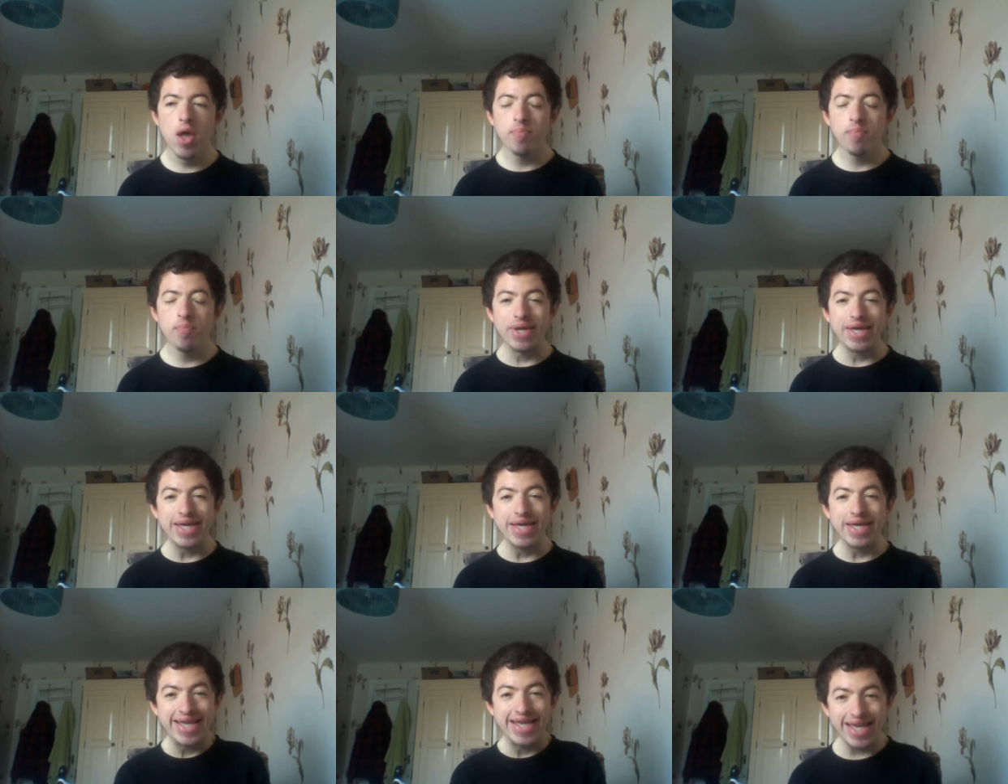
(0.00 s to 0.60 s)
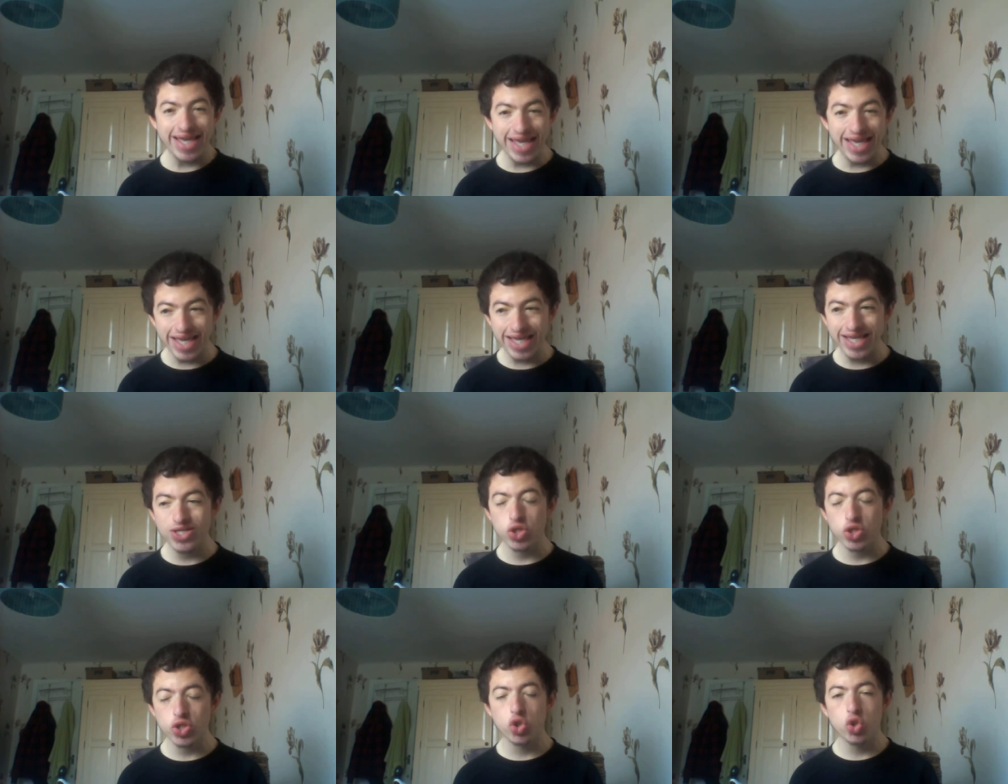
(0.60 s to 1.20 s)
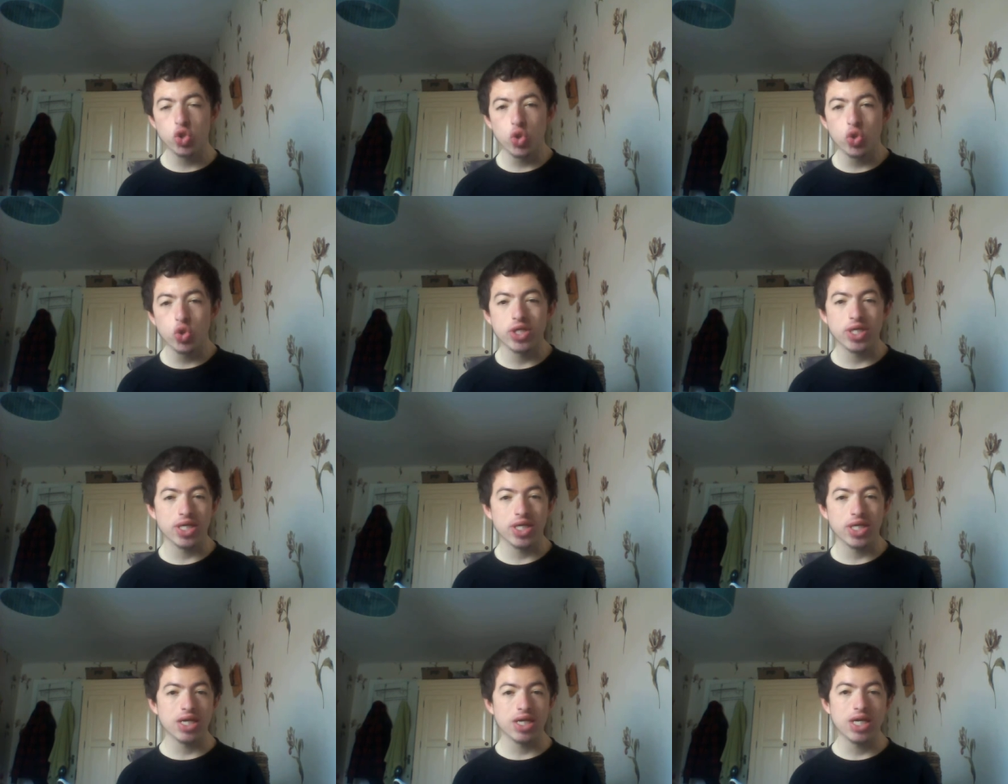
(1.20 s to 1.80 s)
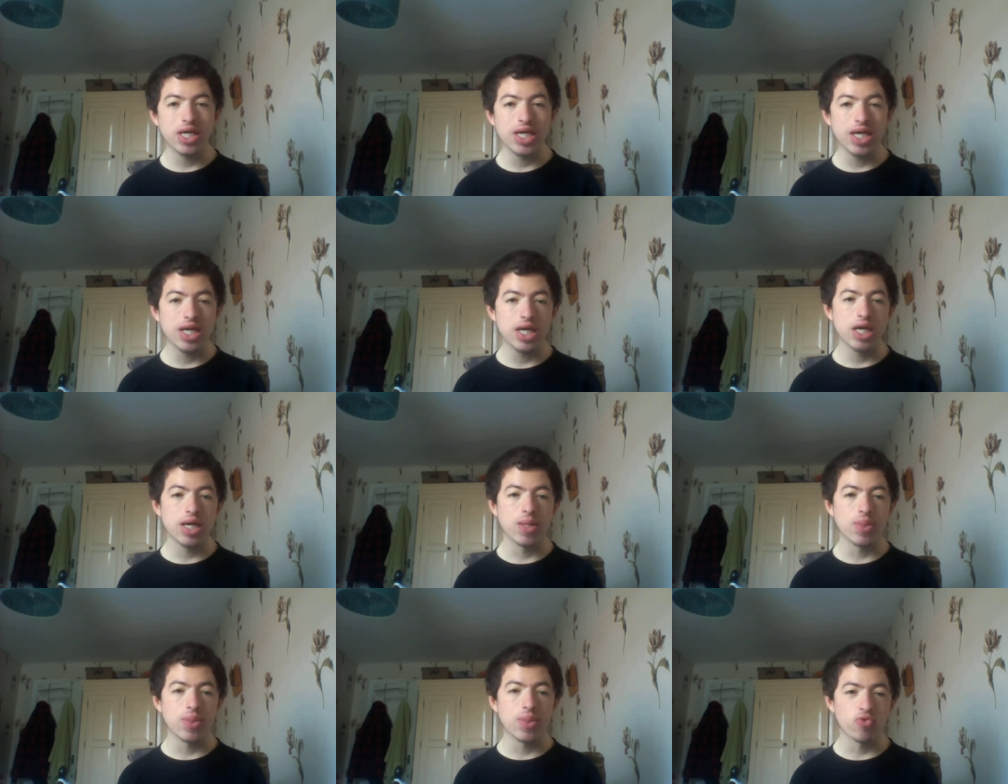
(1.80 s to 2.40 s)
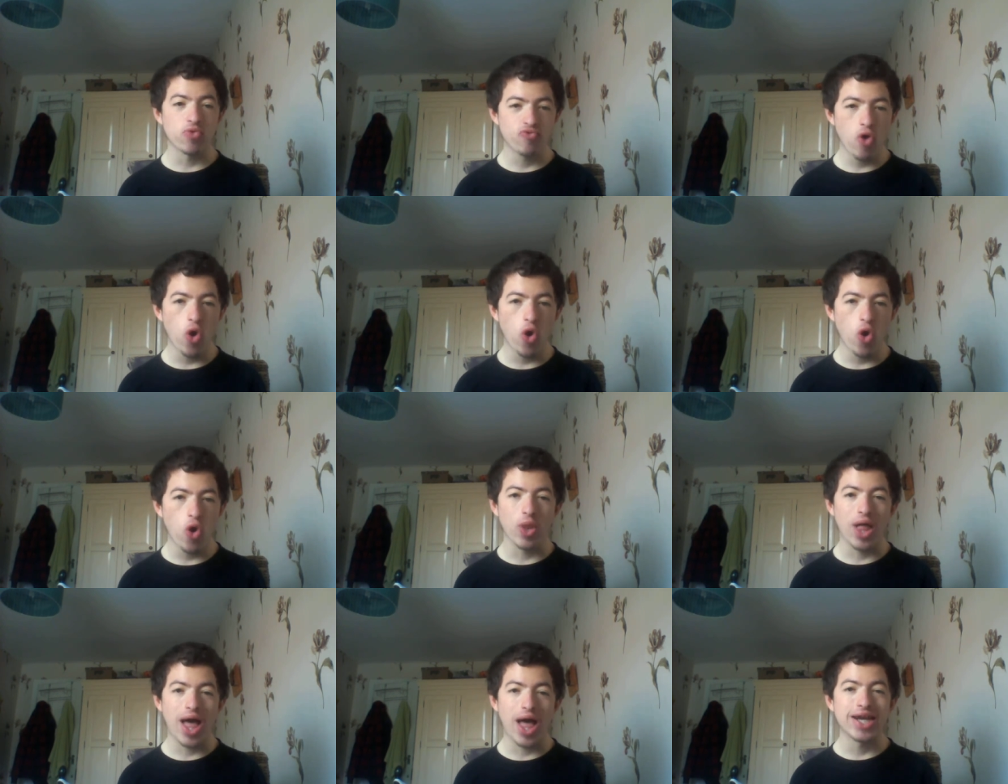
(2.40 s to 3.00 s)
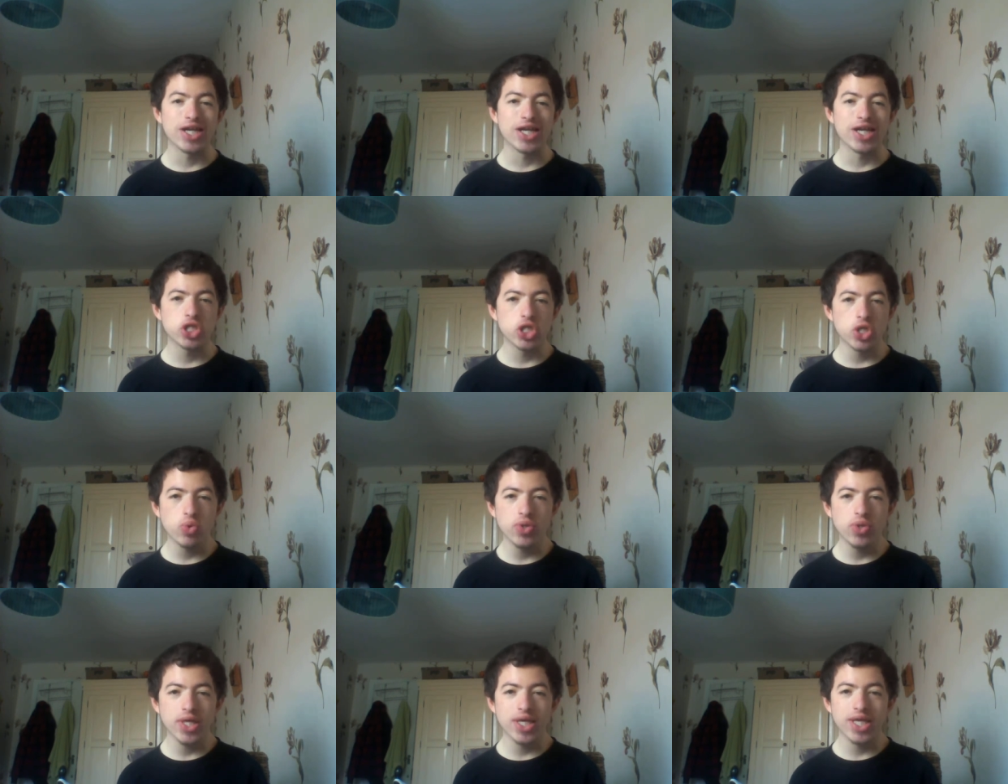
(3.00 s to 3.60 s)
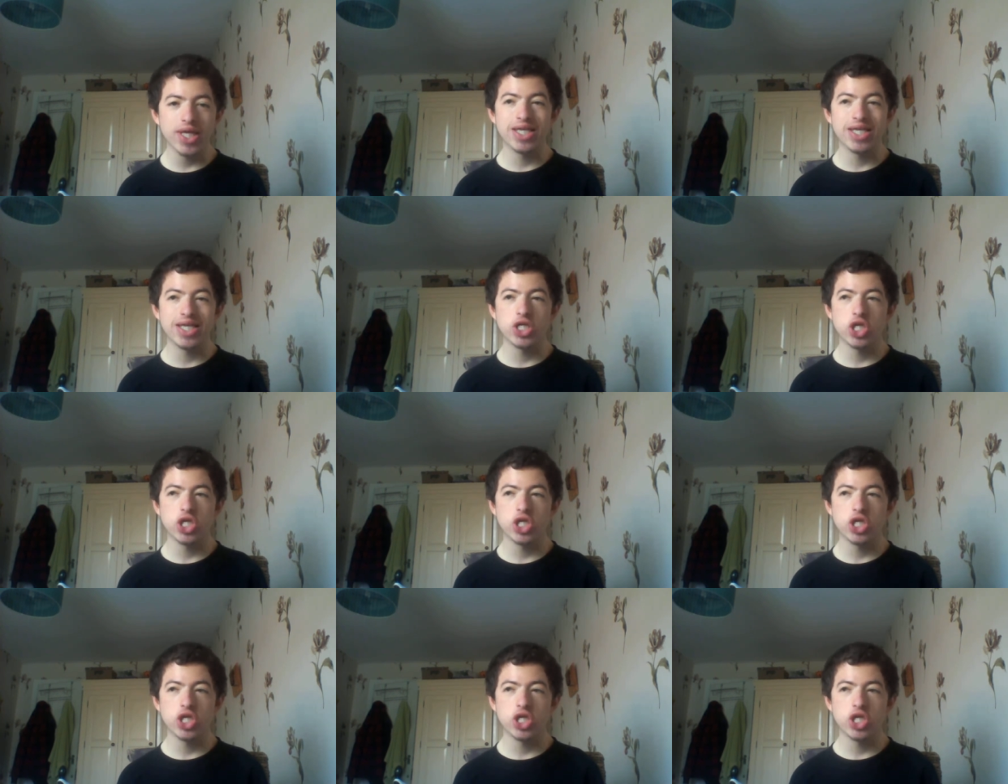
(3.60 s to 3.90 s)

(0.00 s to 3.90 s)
But he is good in the role, and I do think,